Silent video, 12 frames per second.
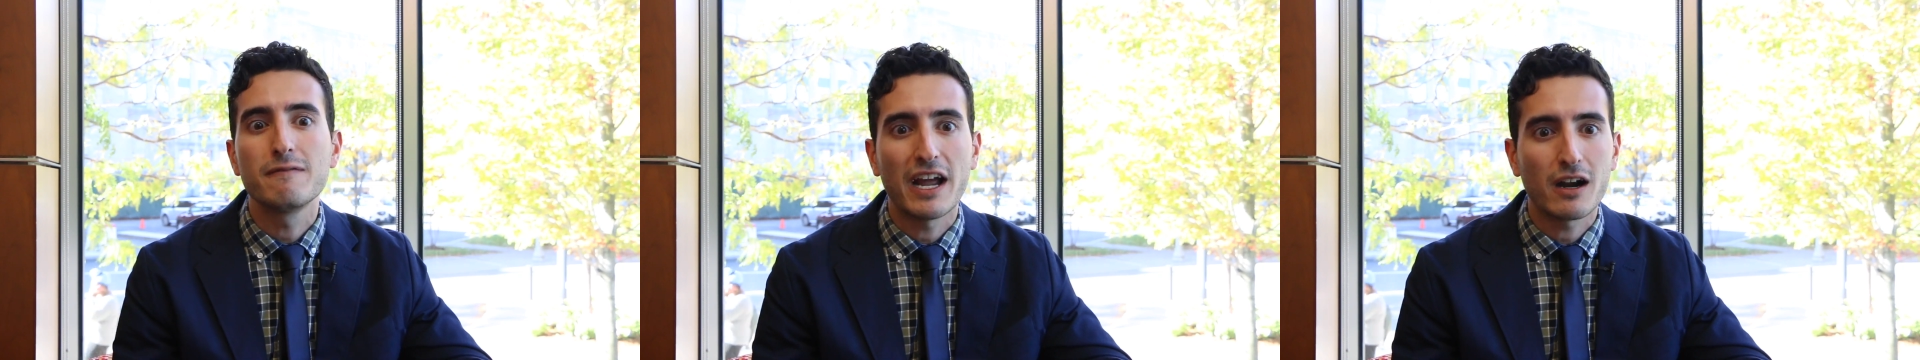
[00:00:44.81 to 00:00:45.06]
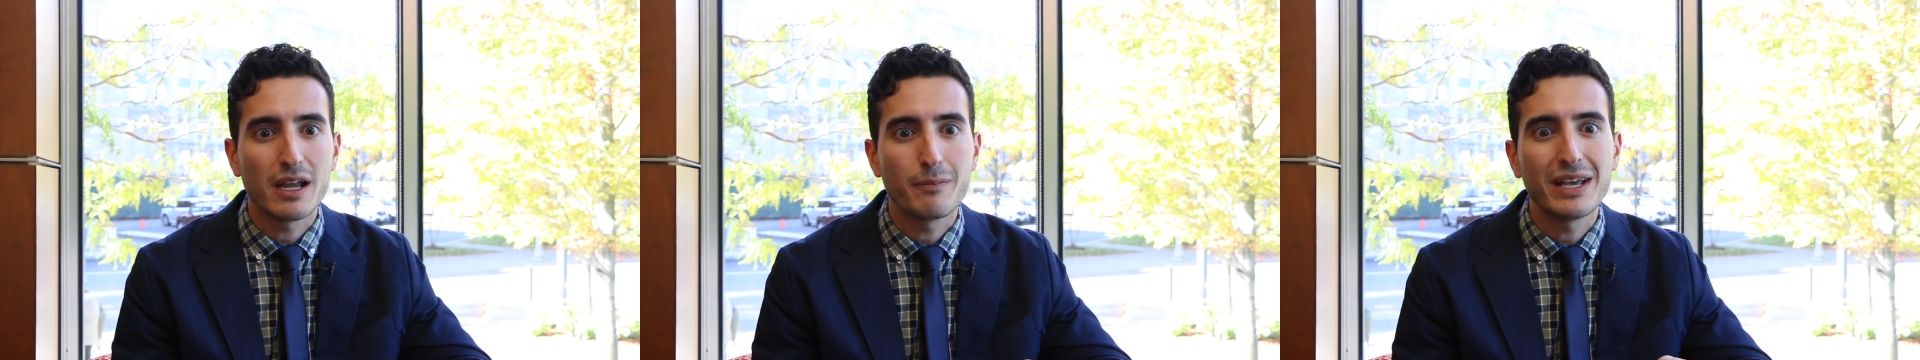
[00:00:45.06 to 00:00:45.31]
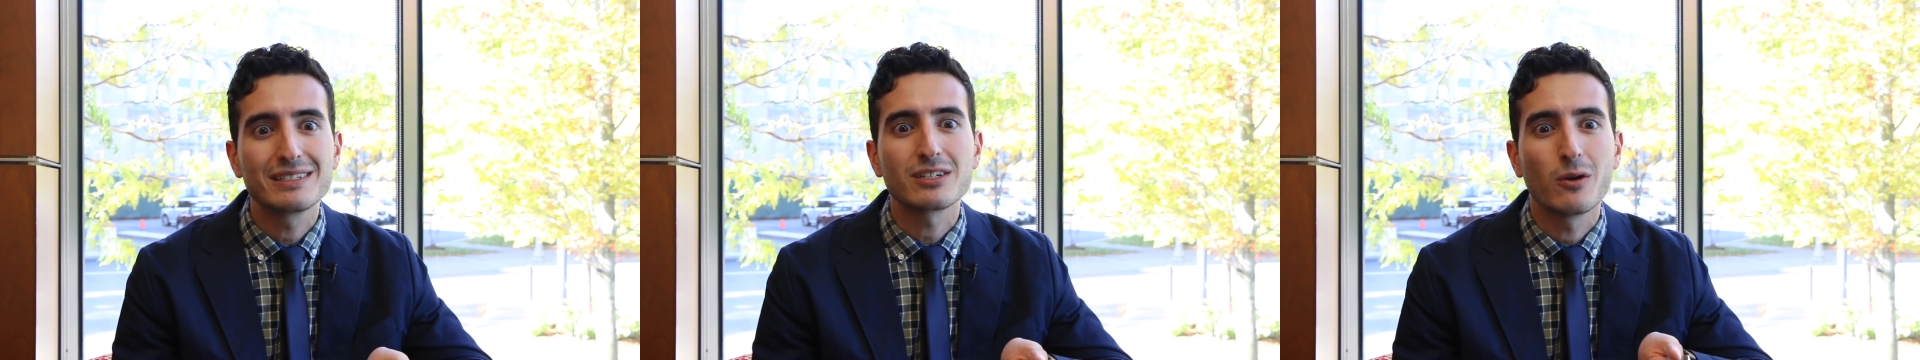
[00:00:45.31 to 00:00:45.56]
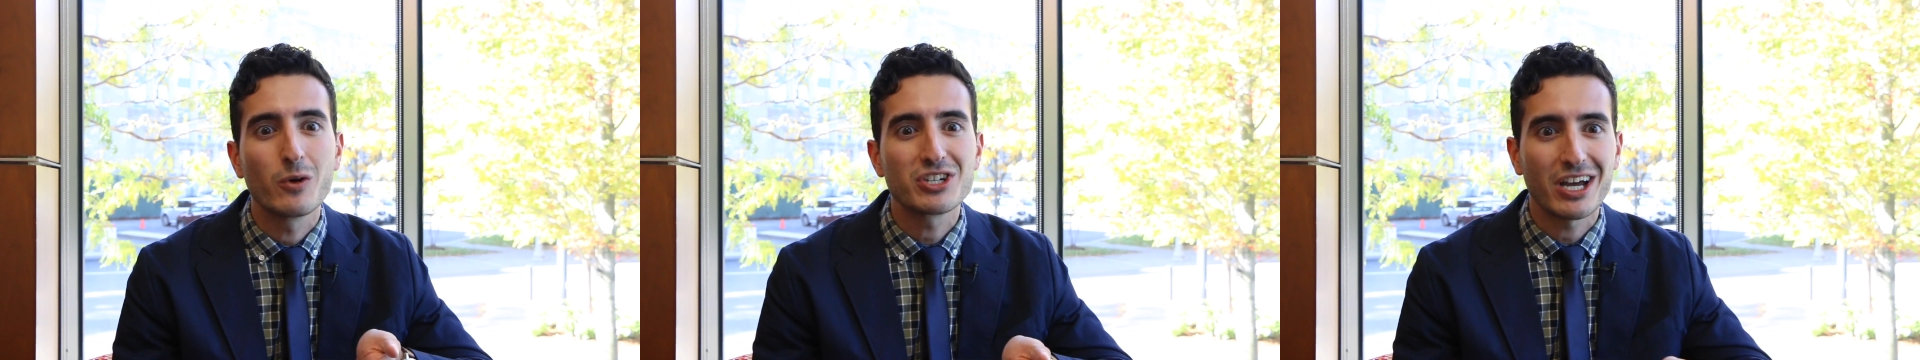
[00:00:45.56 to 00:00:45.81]
vary
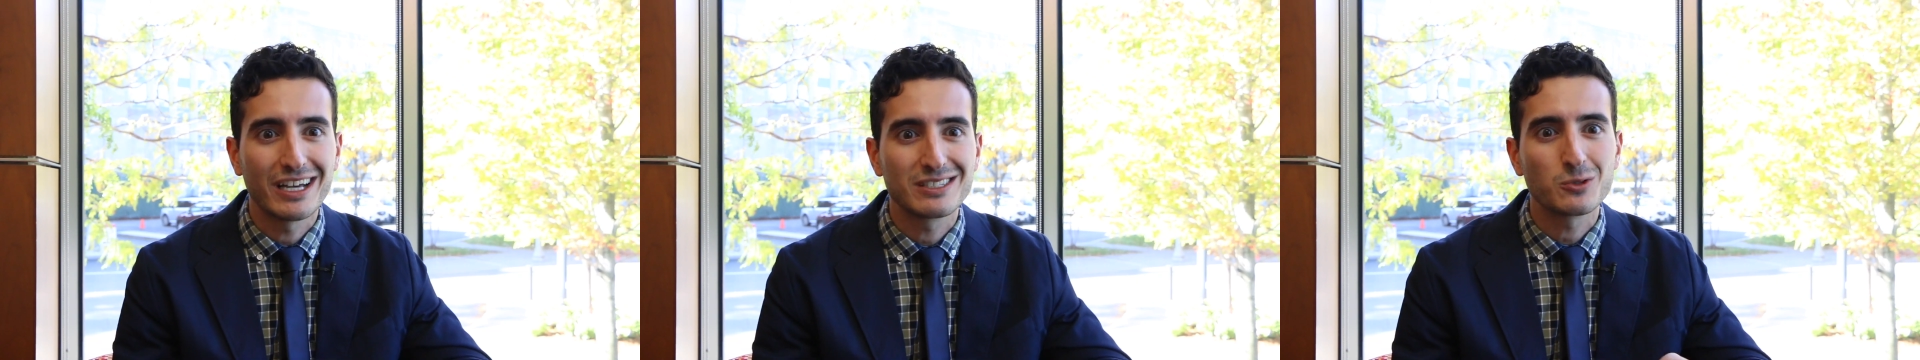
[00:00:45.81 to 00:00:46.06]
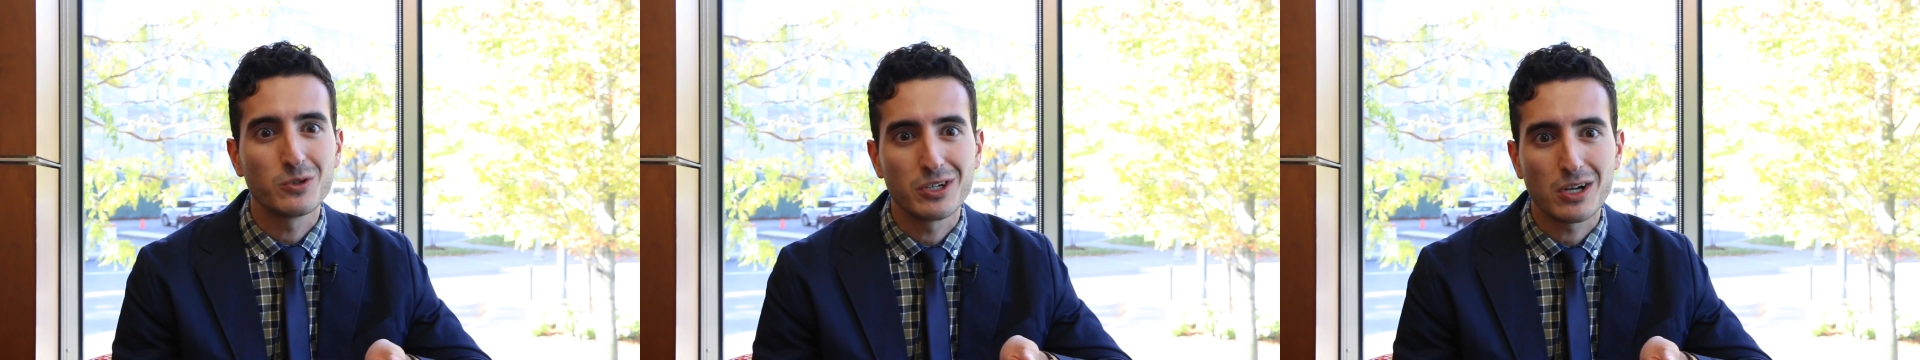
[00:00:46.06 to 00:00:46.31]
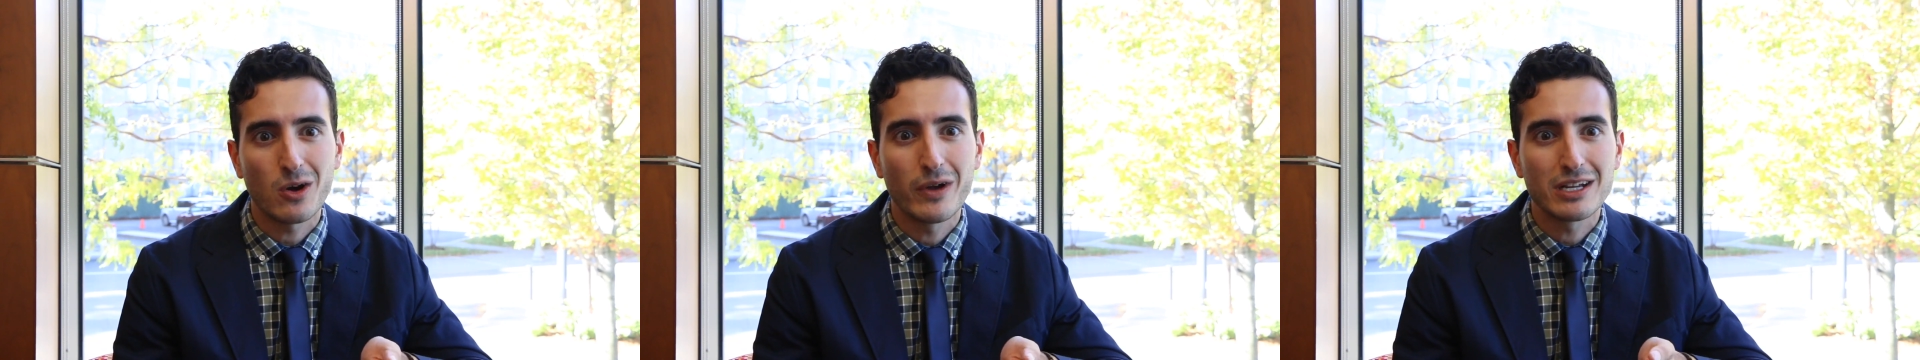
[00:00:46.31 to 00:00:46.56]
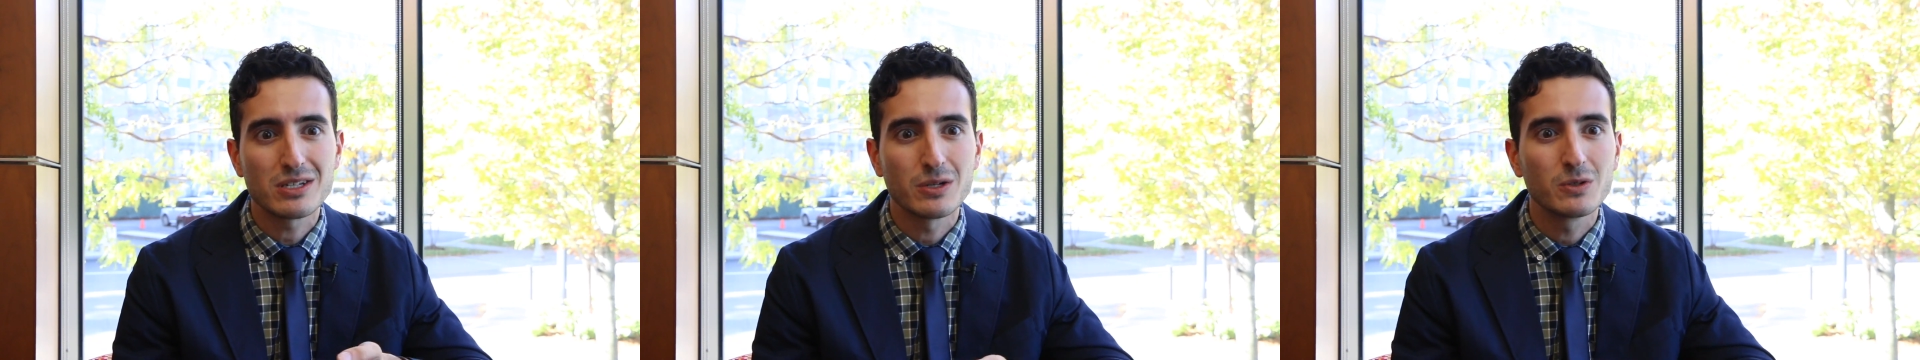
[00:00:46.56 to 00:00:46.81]
based on which high school you're
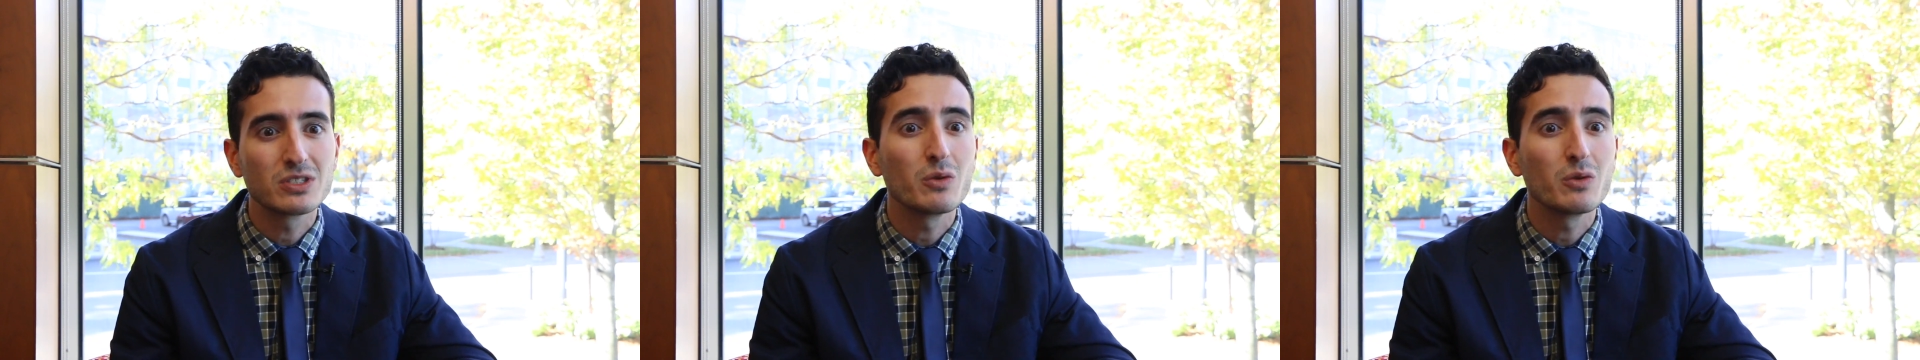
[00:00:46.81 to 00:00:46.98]
going to.